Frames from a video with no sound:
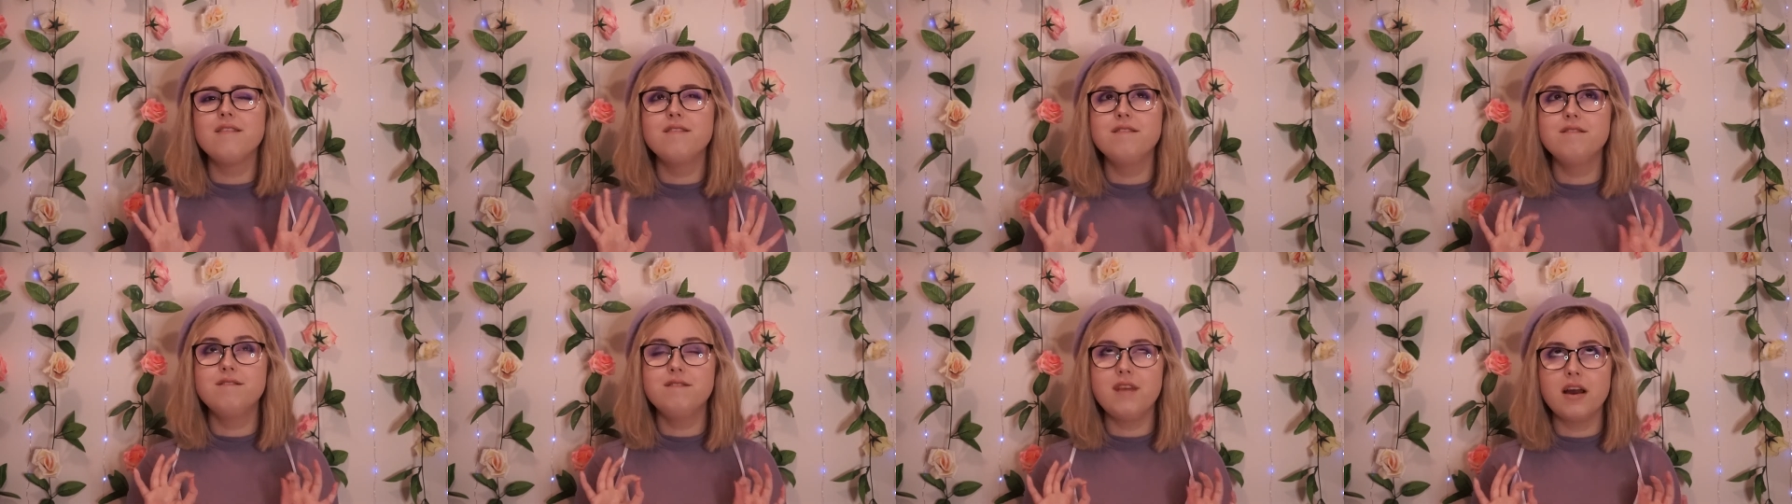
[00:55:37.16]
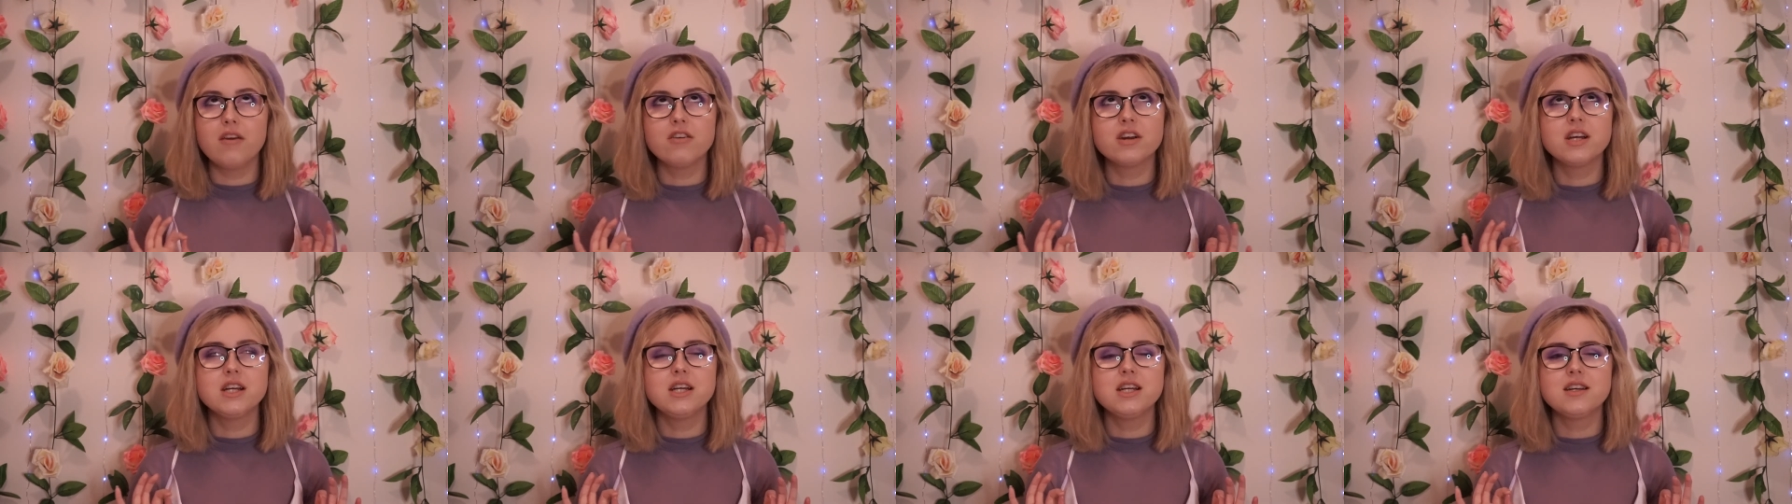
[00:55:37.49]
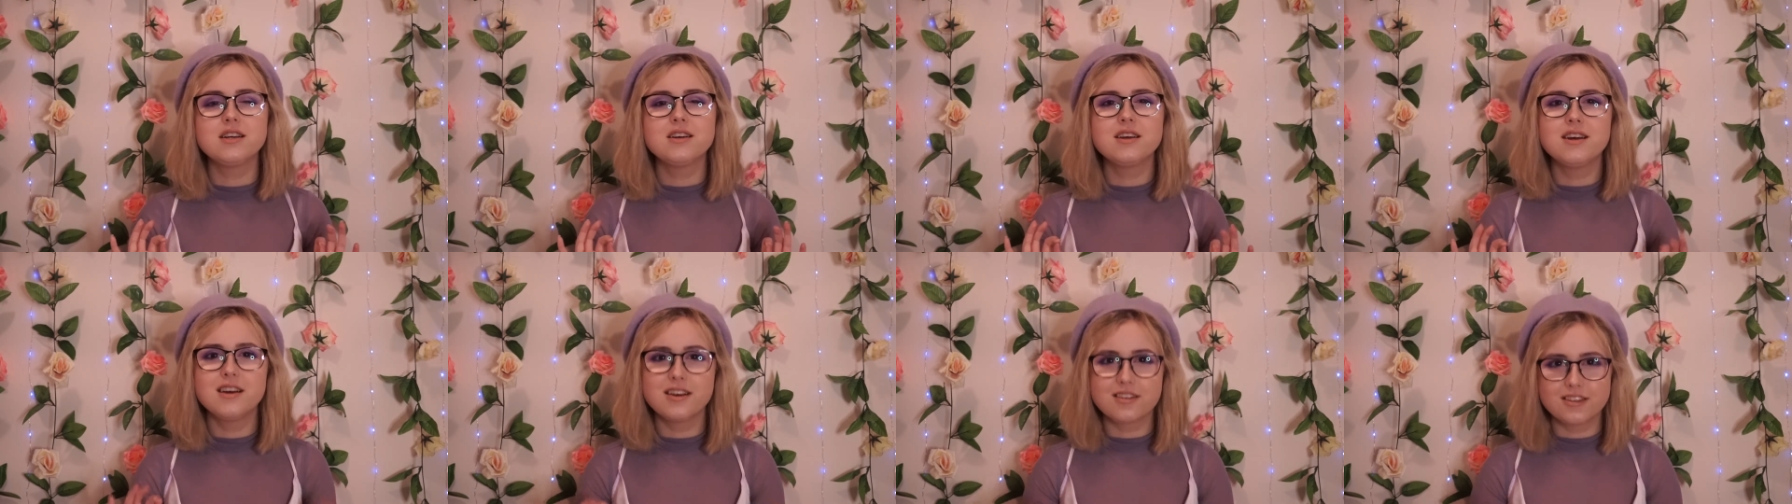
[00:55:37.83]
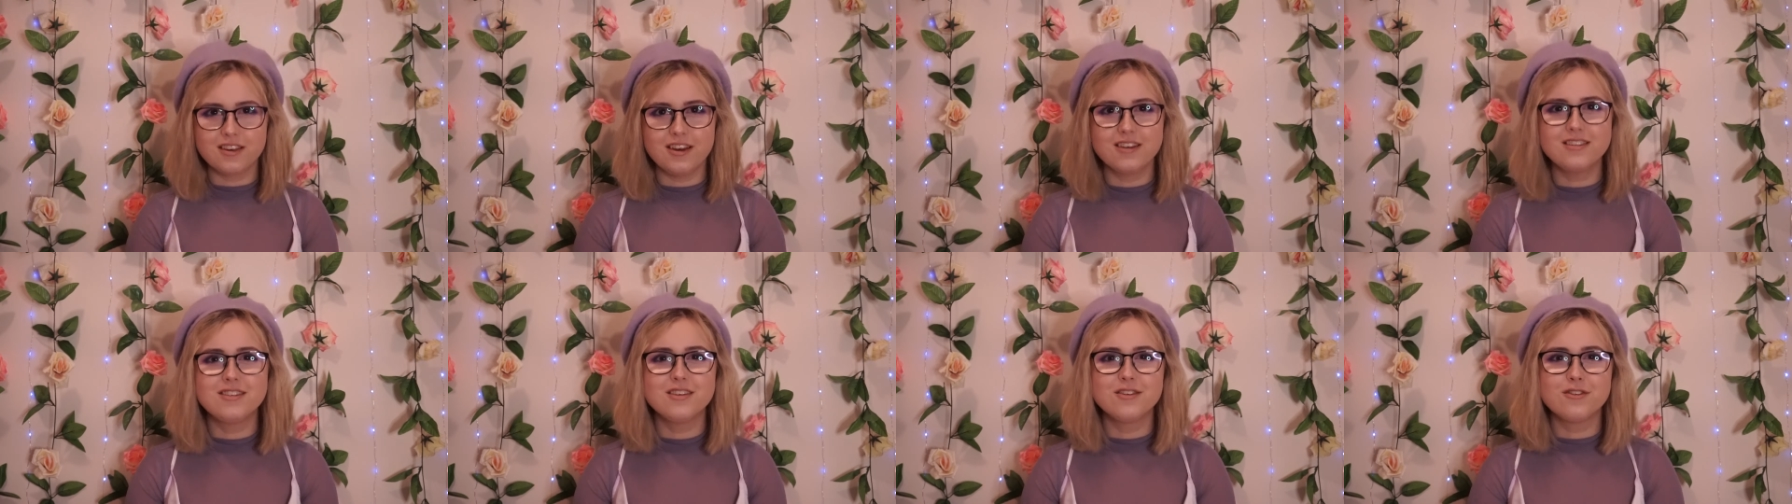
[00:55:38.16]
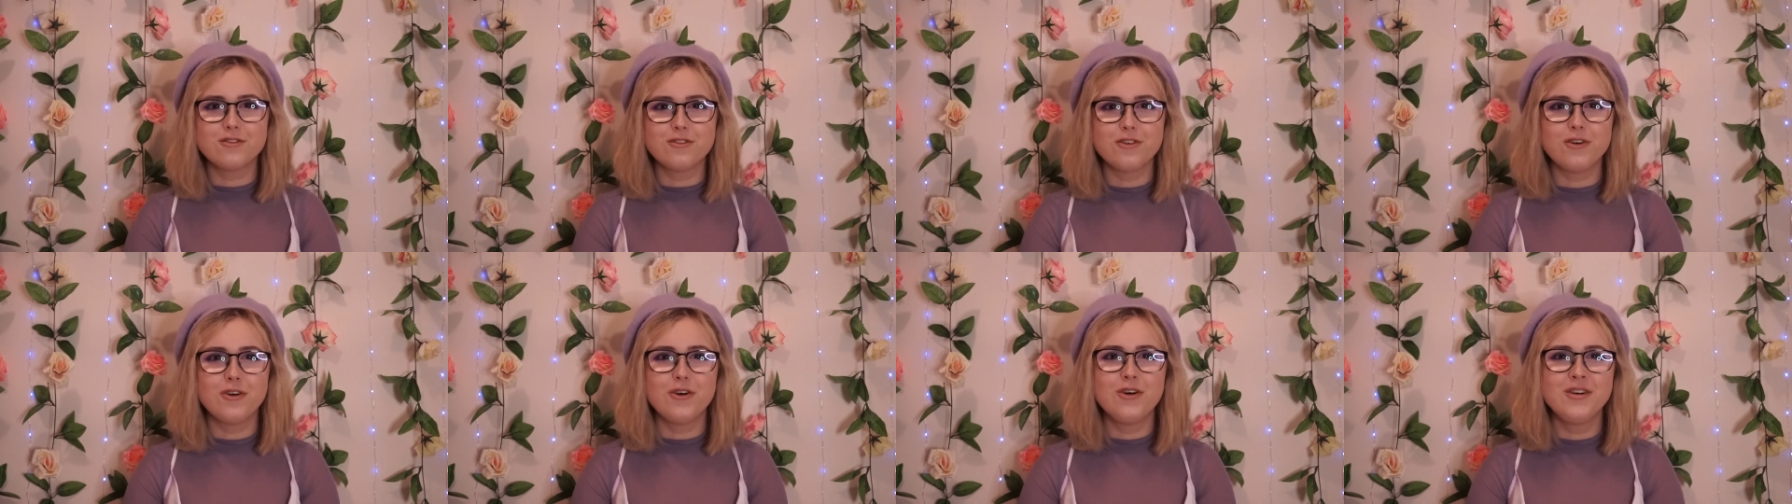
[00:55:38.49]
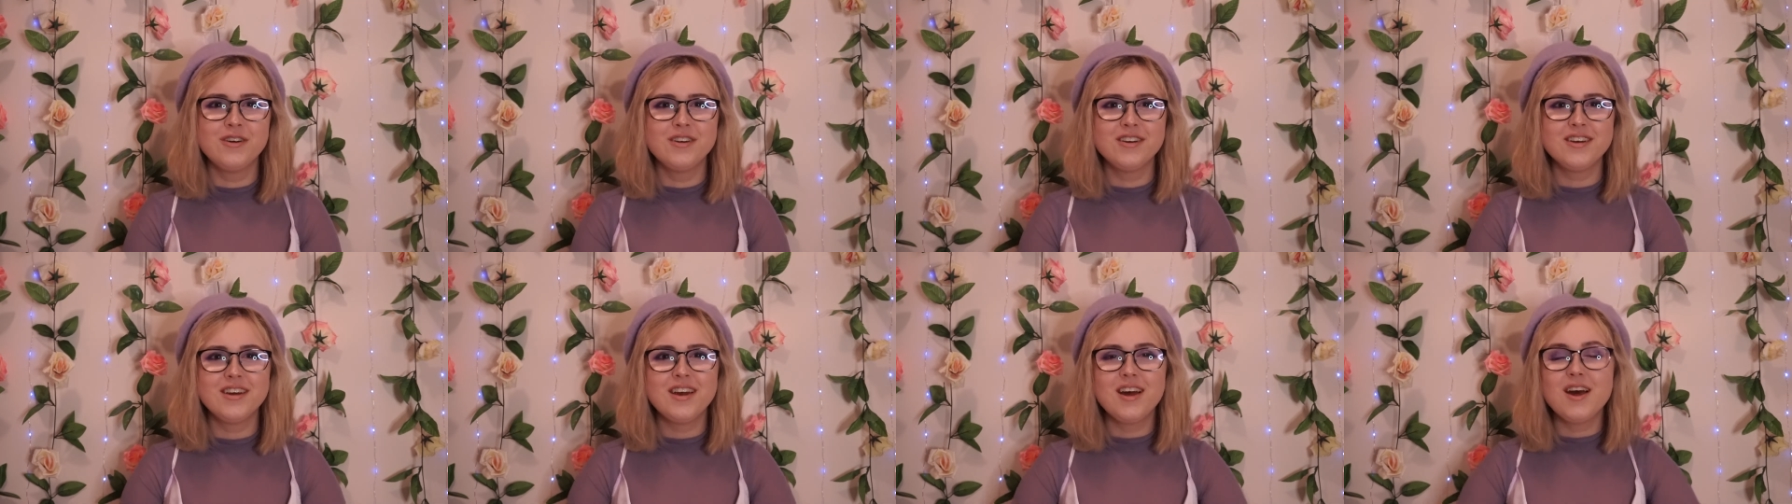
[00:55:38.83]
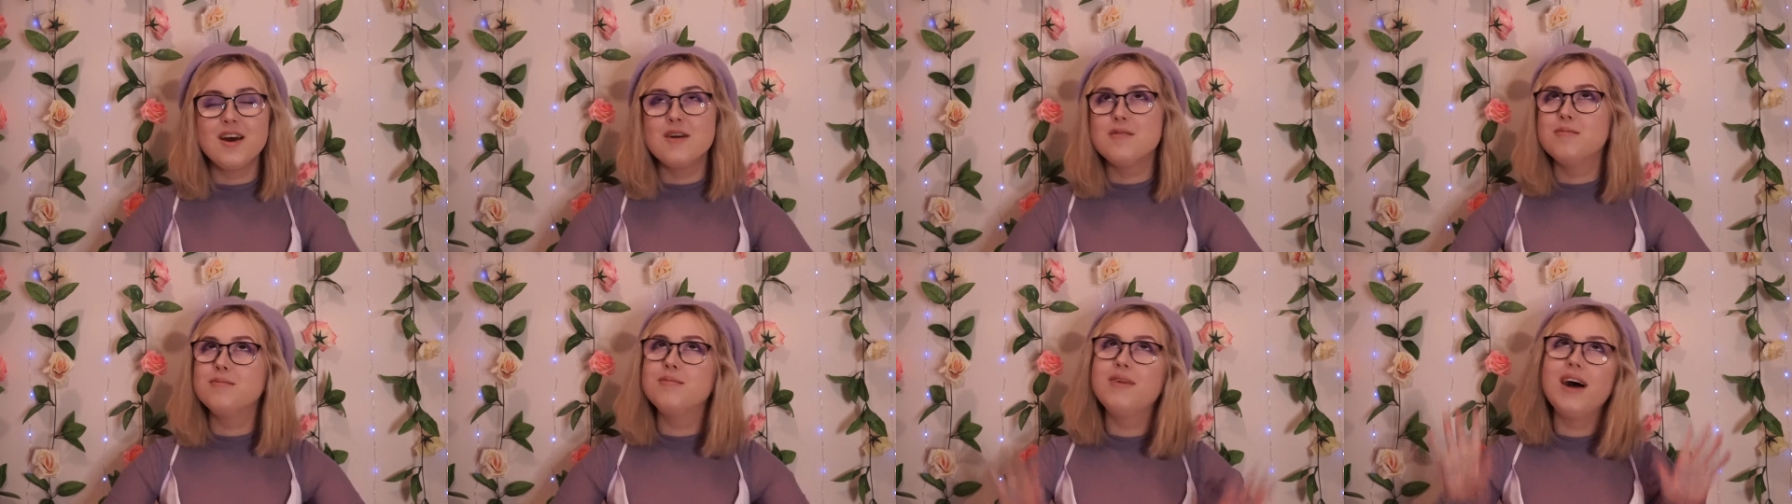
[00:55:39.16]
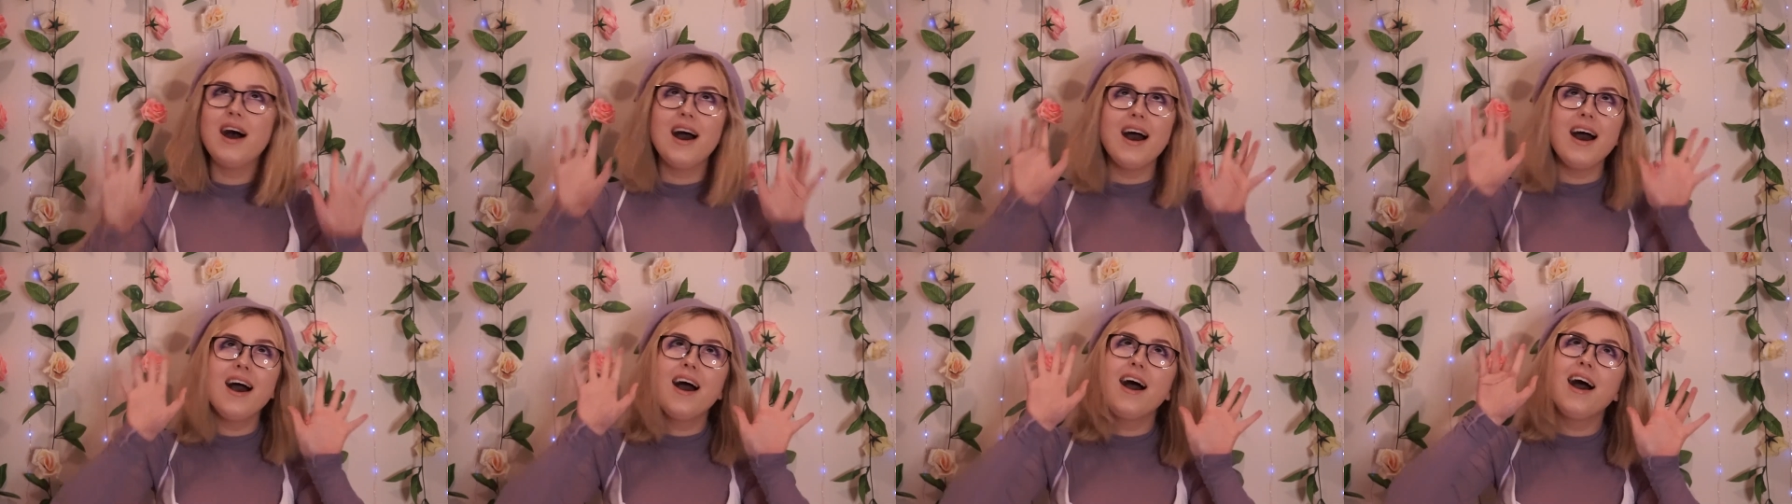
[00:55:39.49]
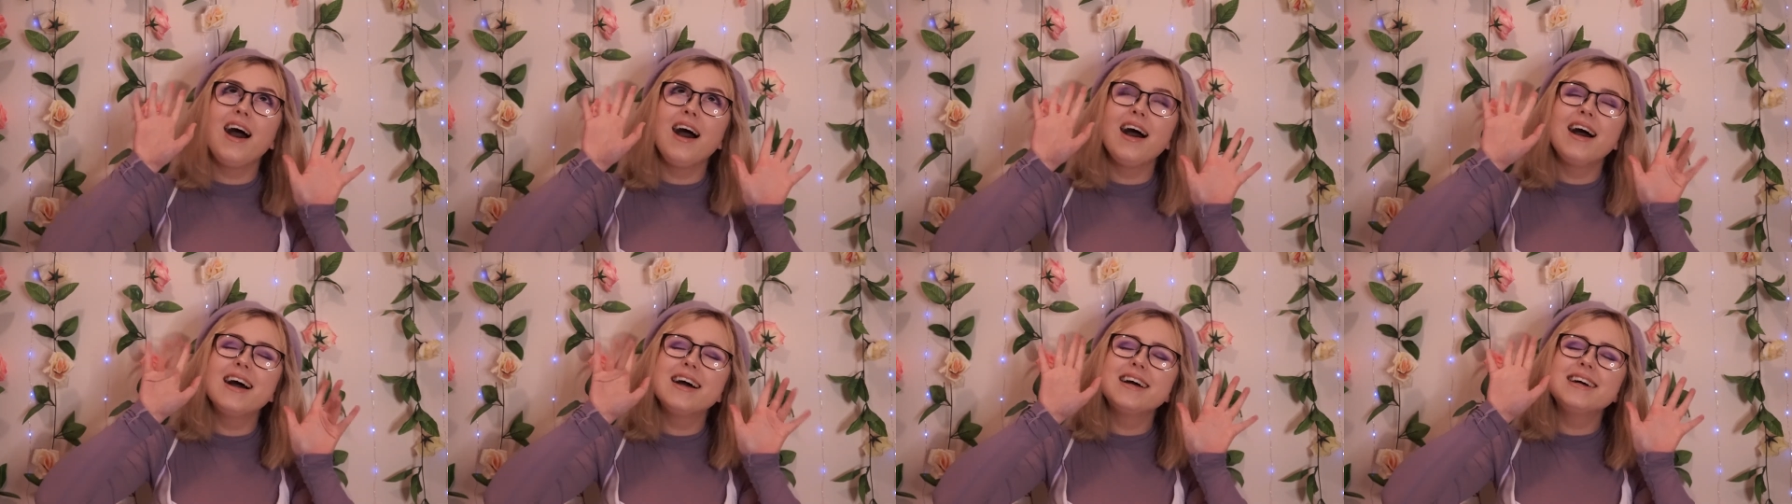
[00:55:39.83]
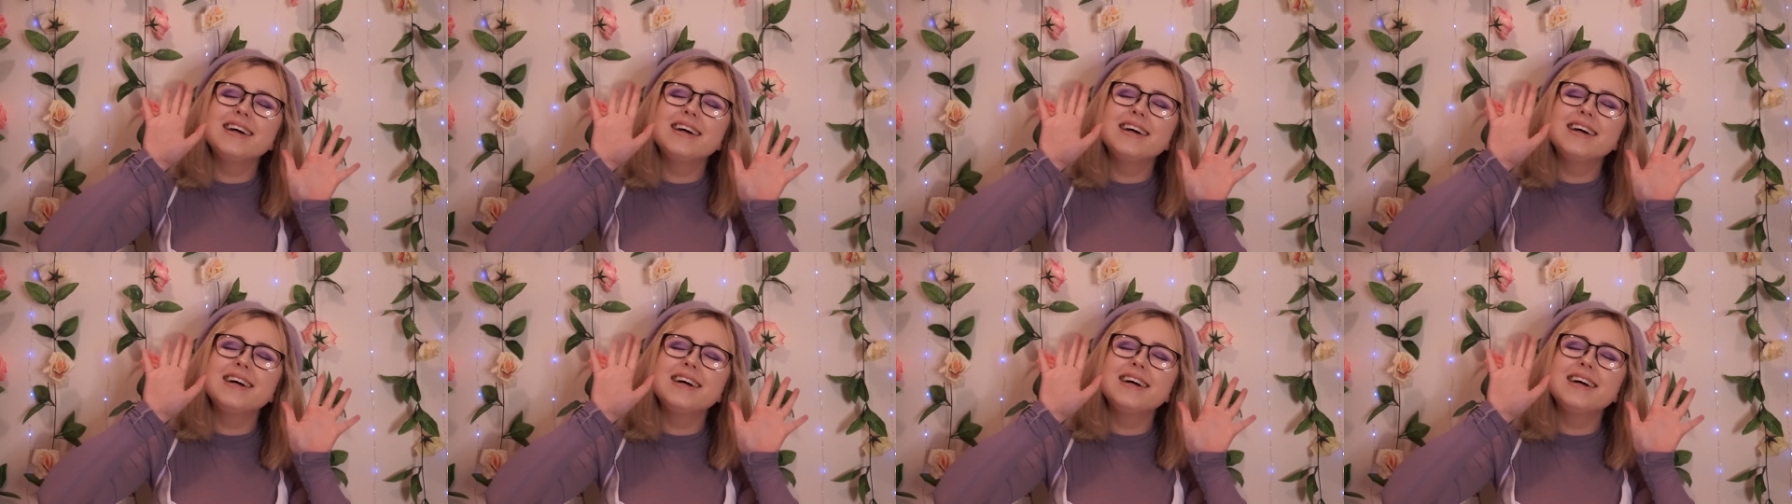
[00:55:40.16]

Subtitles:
very excited for. Bye!